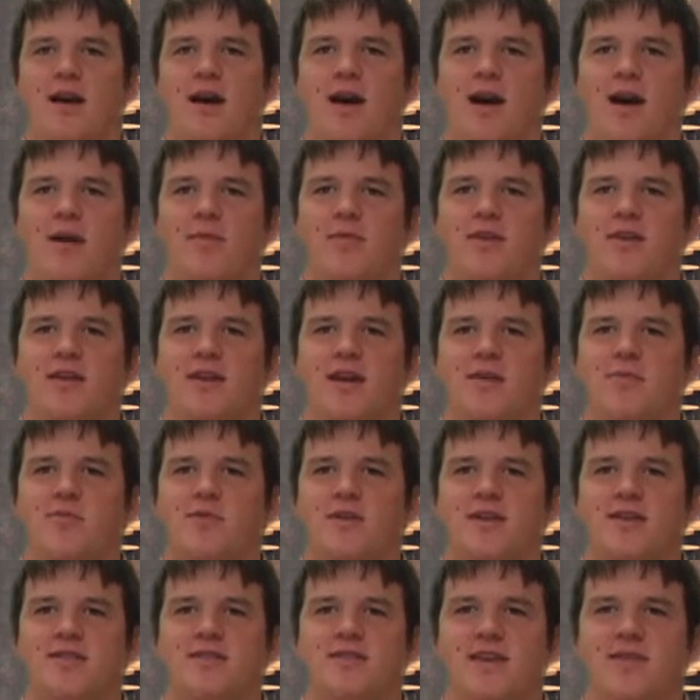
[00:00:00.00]

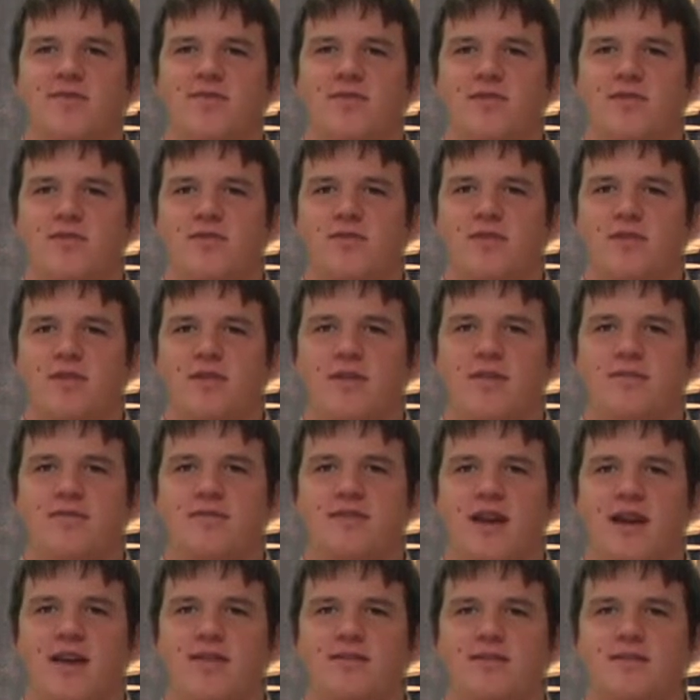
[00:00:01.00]
OmniCable has inventory of
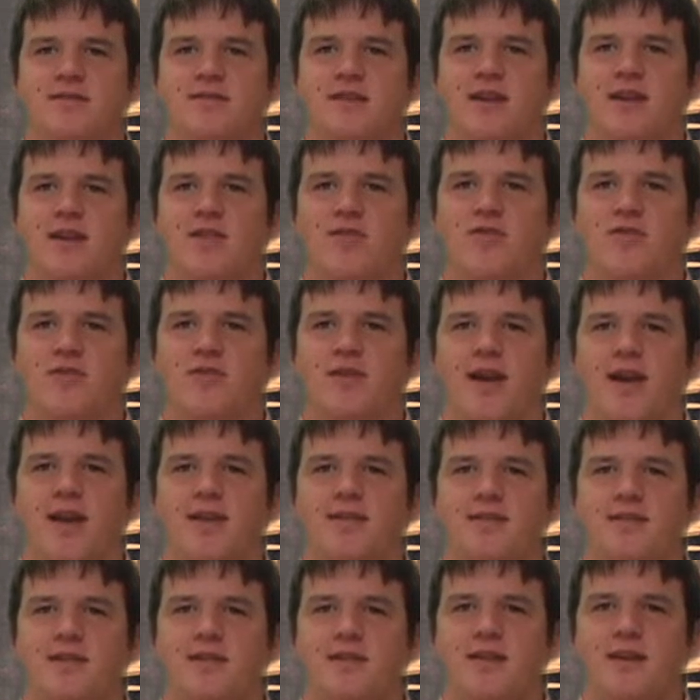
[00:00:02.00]
sizes 10 through
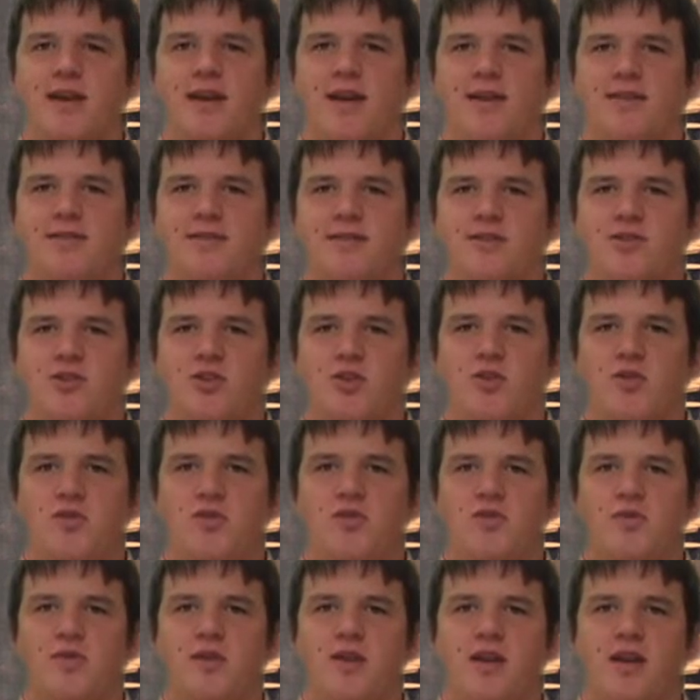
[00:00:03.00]
18 gauge and 2,
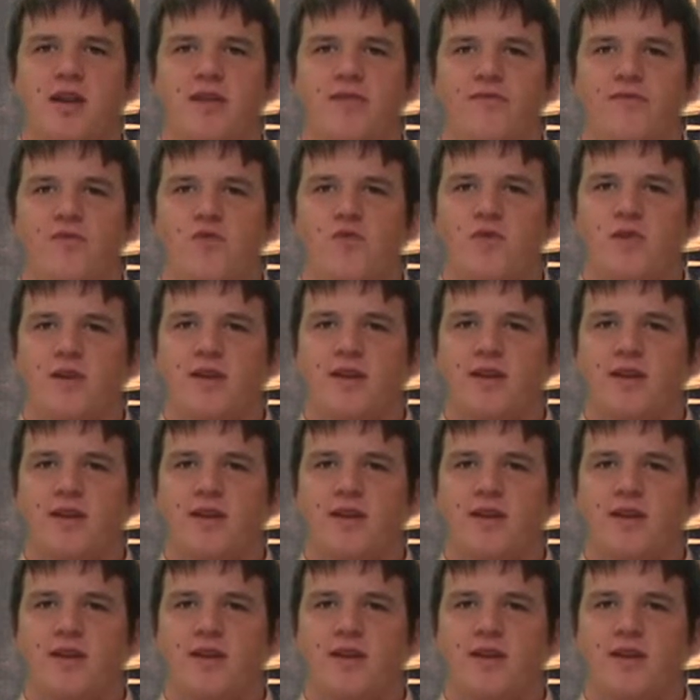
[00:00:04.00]
3, and 4